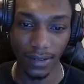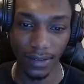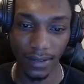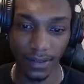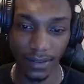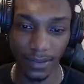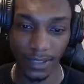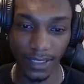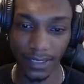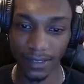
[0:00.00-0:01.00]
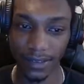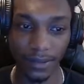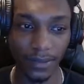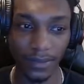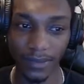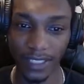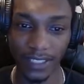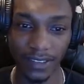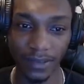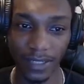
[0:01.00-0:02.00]
And then we need
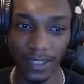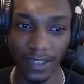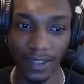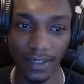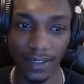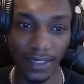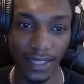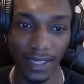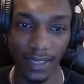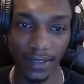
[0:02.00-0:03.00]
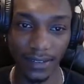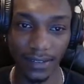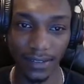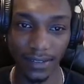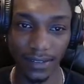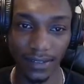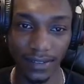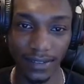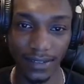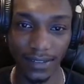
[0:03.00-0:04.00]
some godly hands.
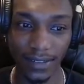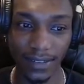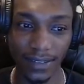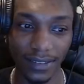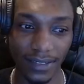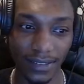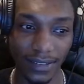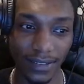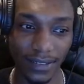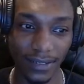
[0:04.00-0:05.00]
You know.